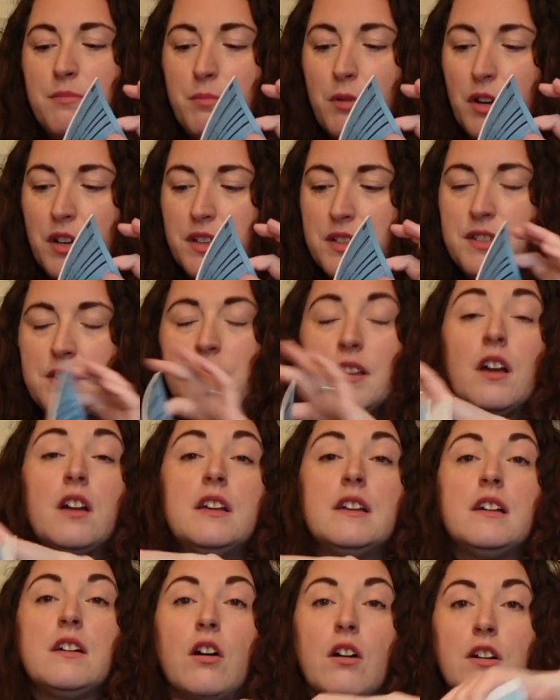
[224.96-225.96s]
books
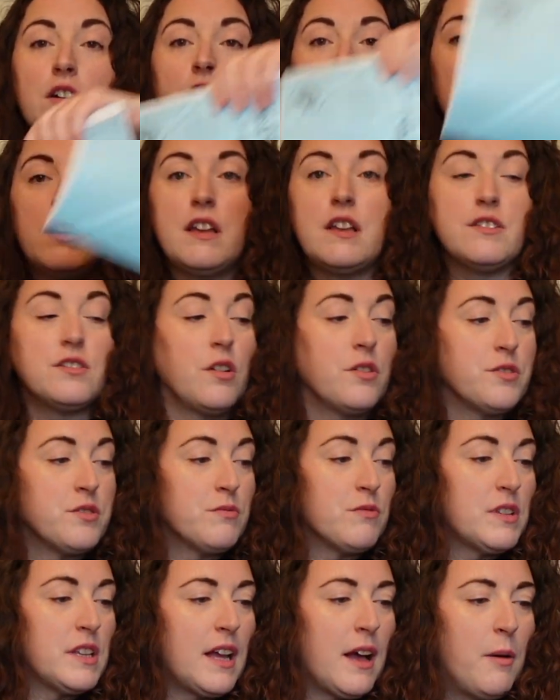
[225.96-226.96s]
is also
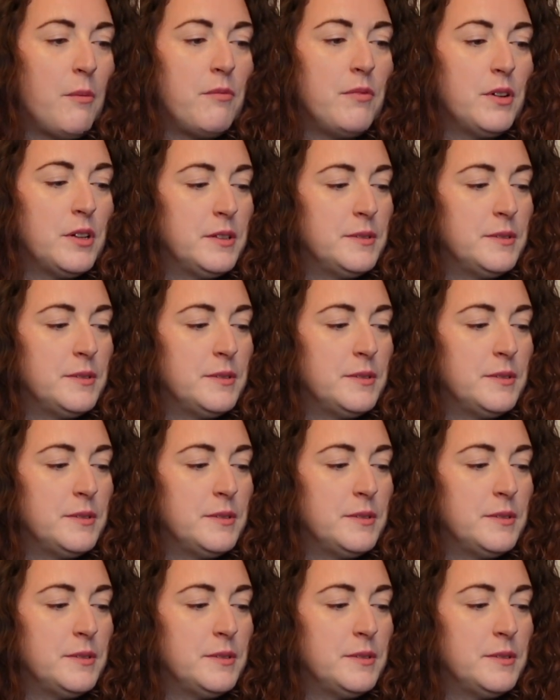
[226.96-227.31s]
really helpful.